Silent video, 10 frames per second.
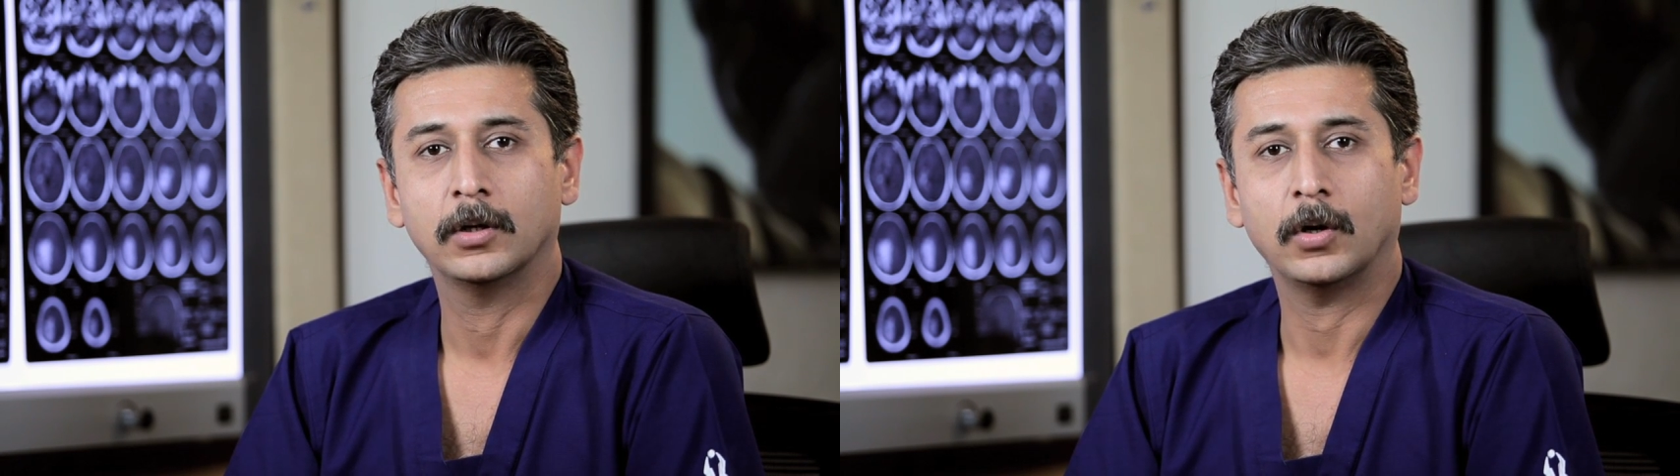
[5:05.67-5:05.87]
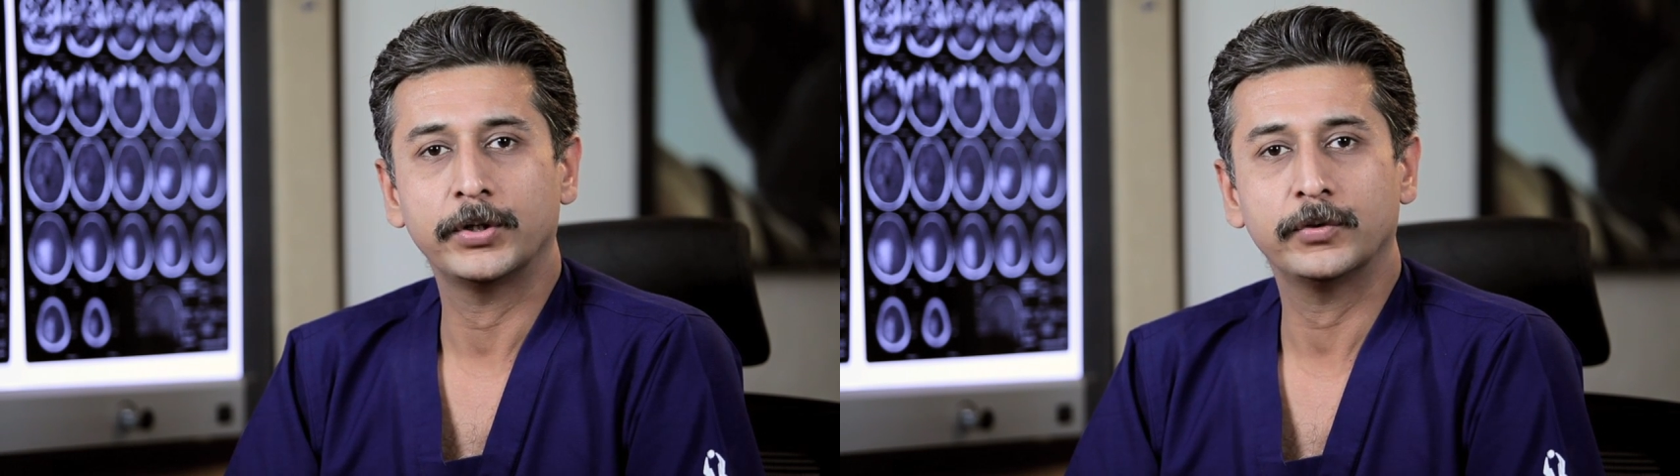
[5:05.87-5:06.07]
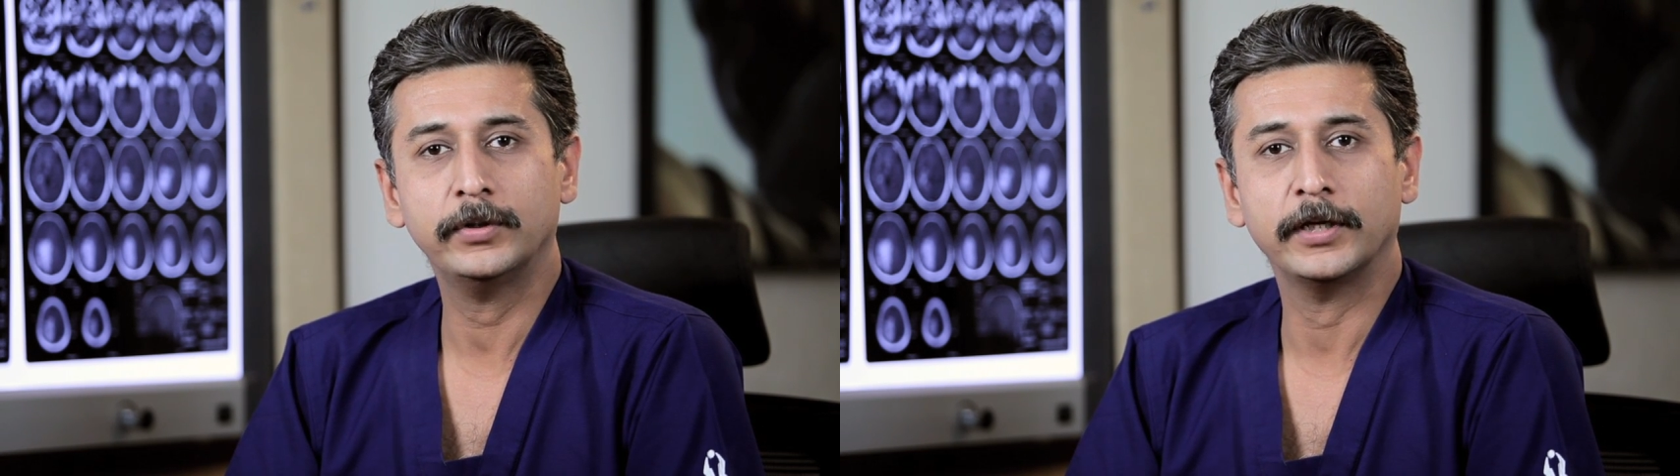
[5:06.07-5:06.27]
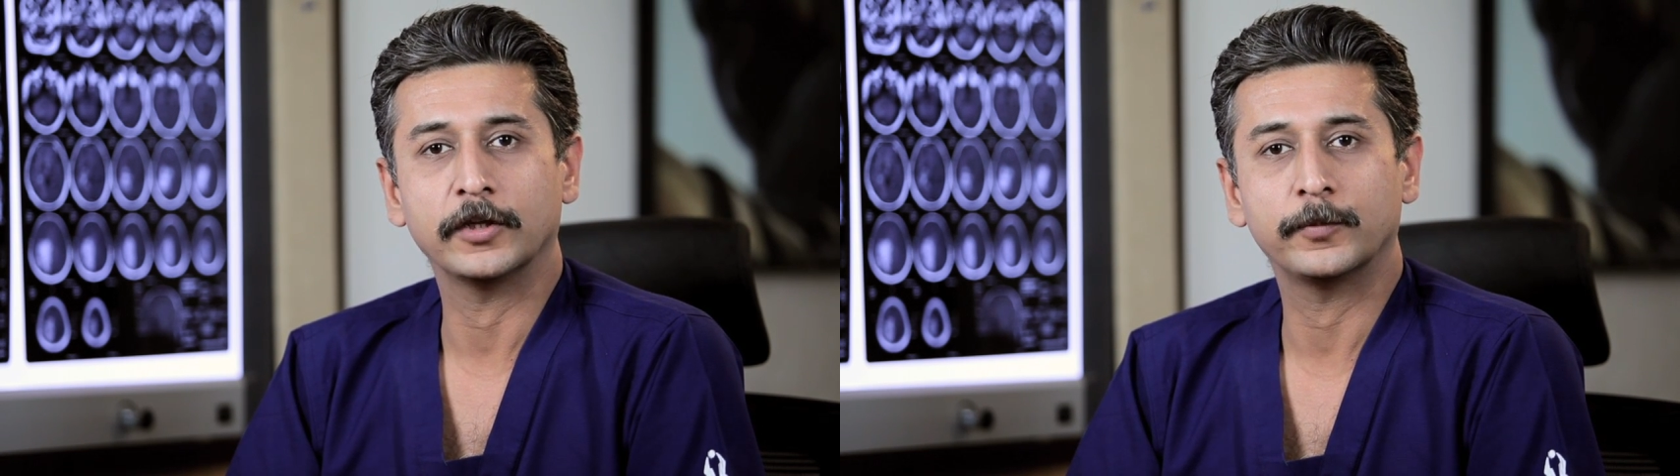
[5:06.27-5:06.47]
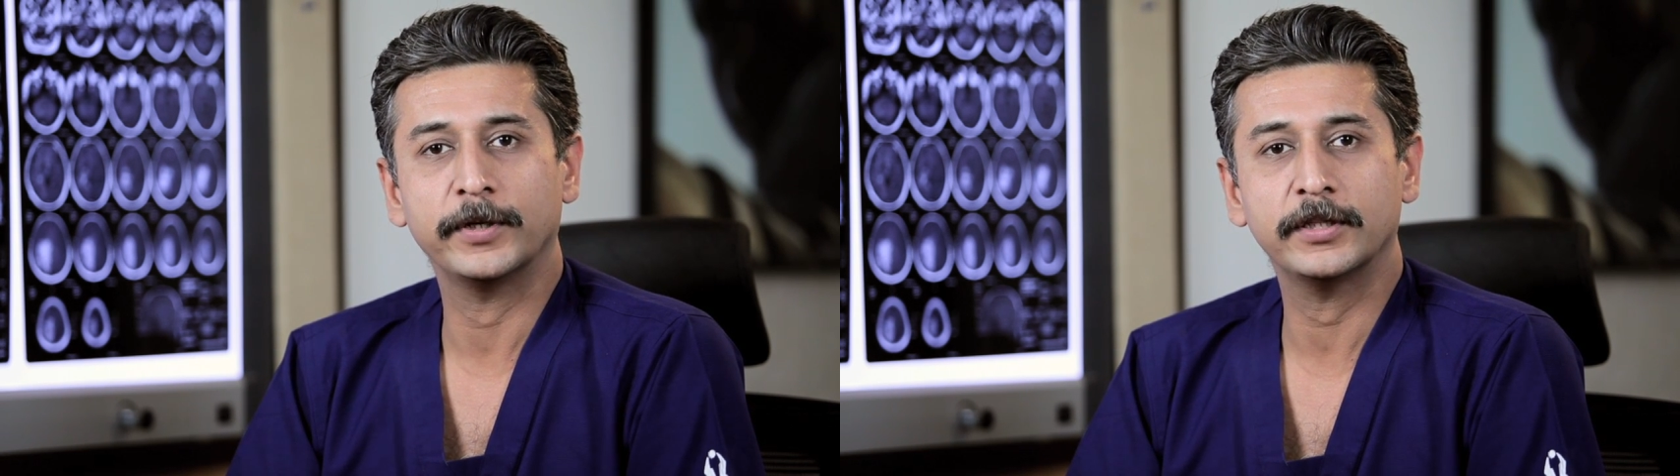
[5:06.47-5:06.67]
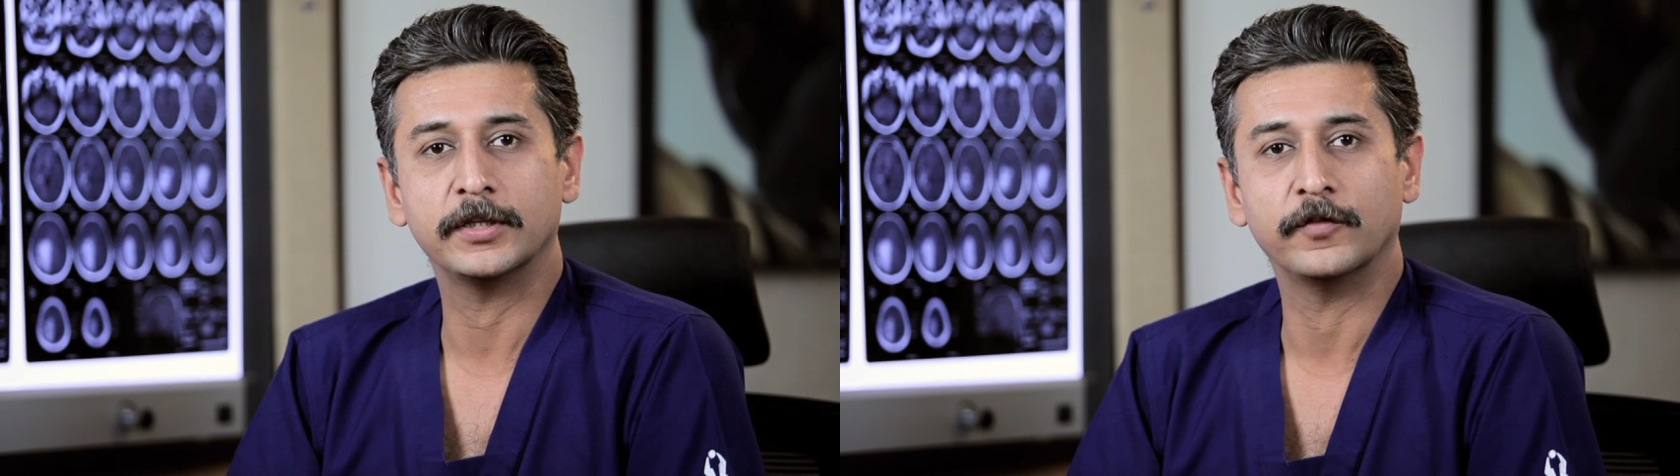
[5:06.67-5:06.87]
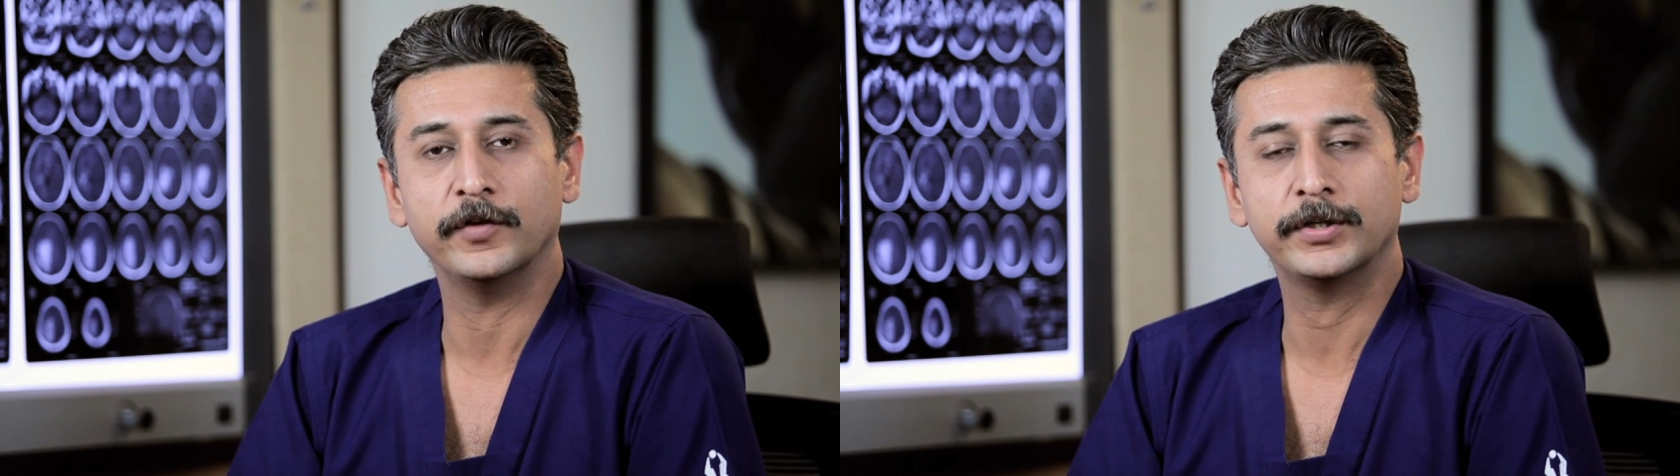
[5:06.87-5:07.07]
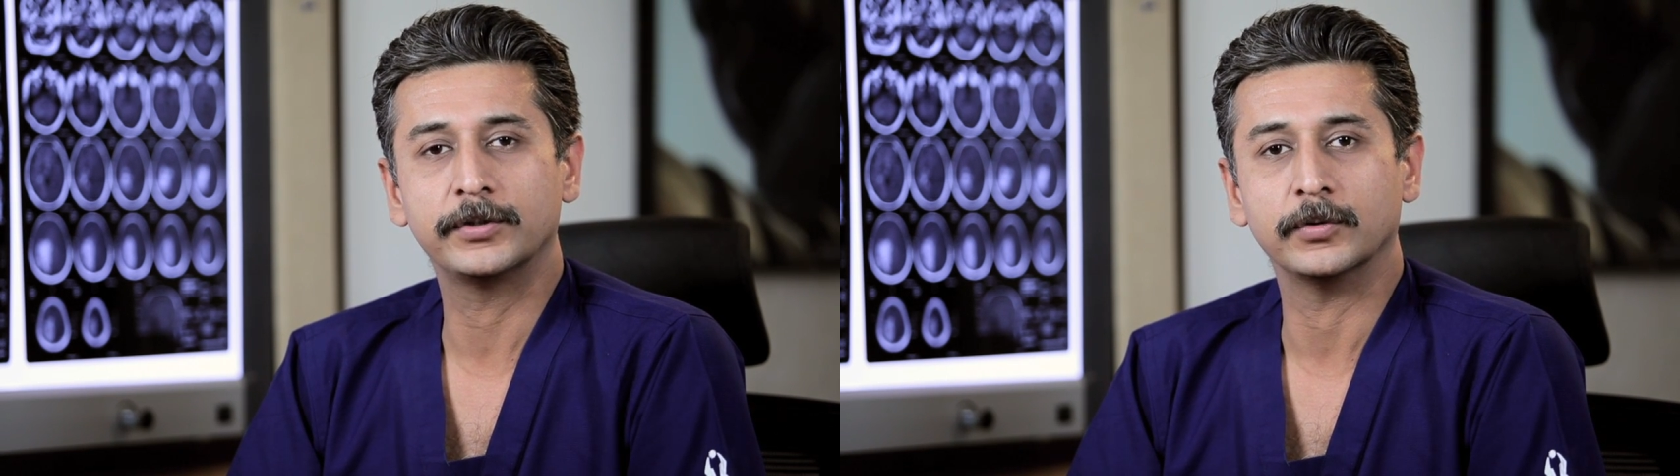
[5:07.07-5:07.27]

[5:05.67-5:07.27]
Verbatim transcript: or should they express their wish